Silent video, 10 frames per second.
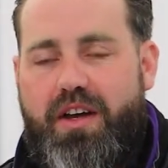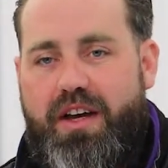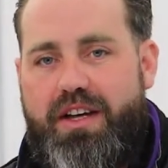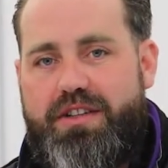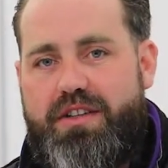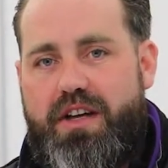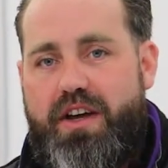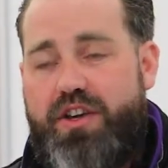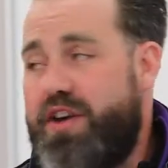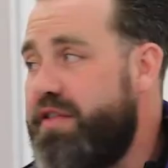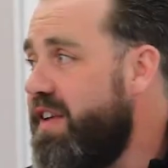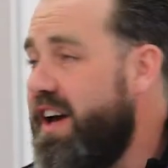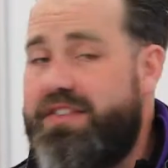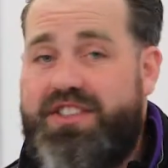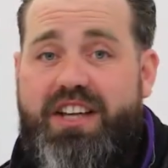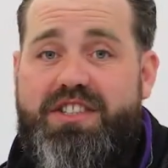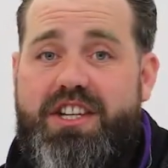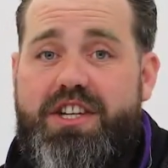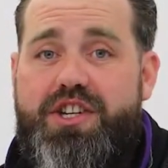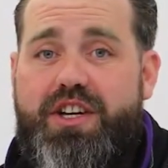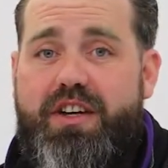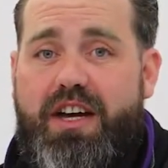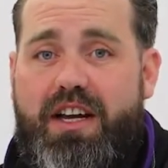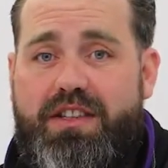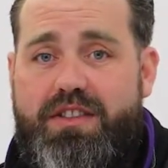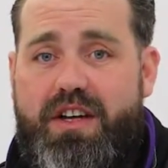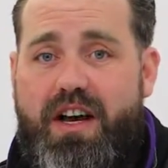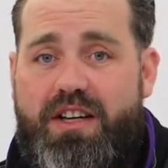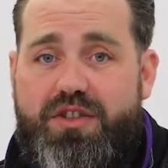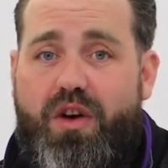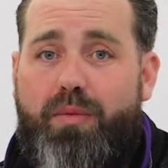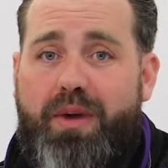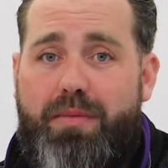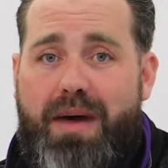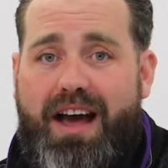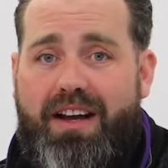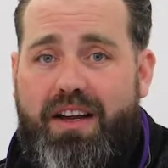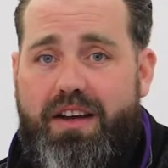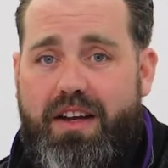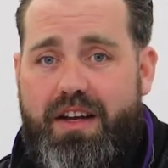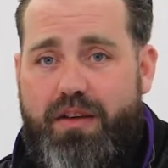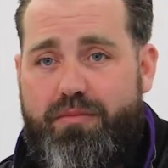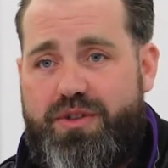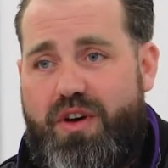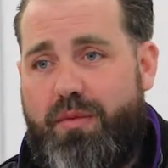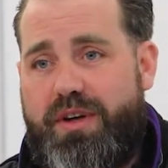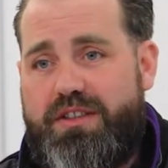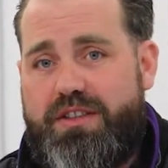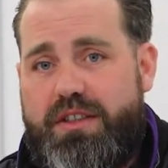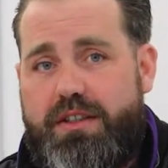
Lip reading: a Year 5-6 teacher at Ysgol Bay Baglan in Port Talbot.